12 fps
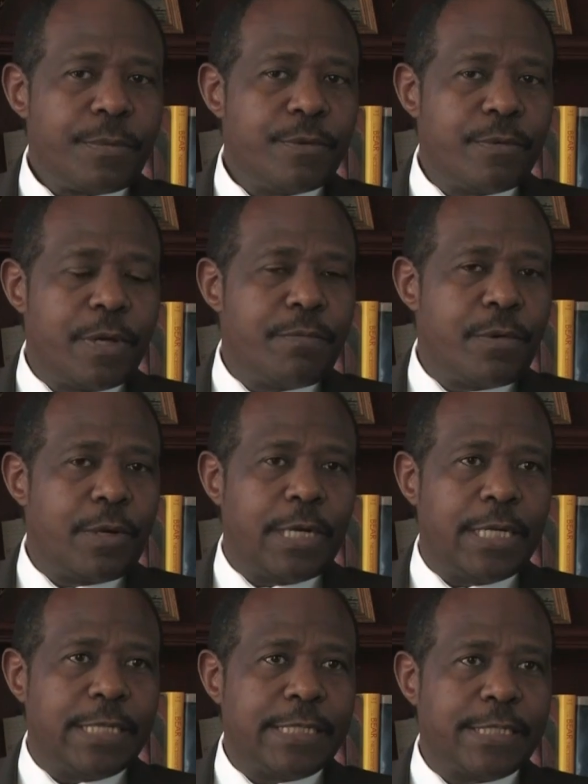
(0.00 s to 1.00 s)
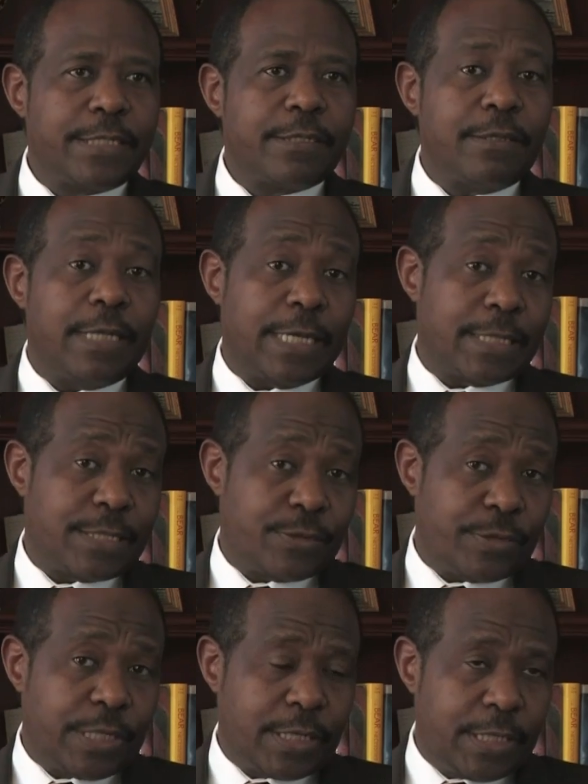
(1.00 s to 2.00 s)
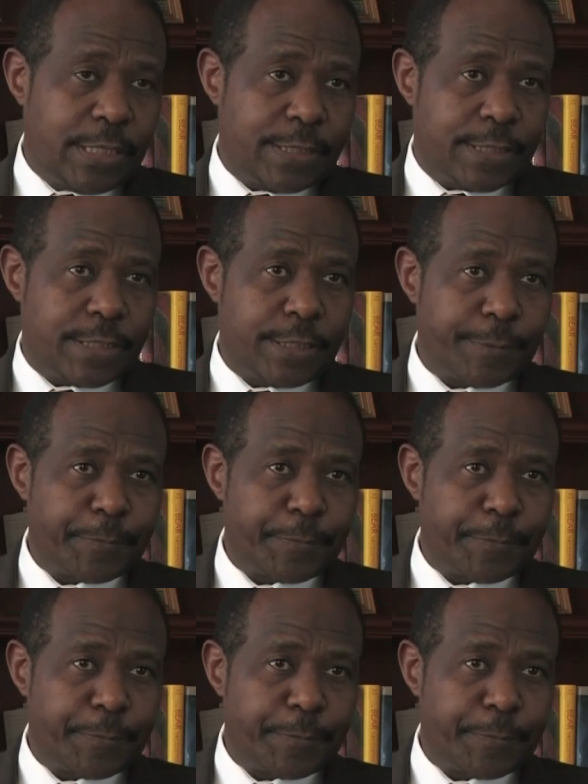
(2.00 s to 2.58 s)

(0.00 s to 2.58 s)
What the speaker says: were more or less like street kids.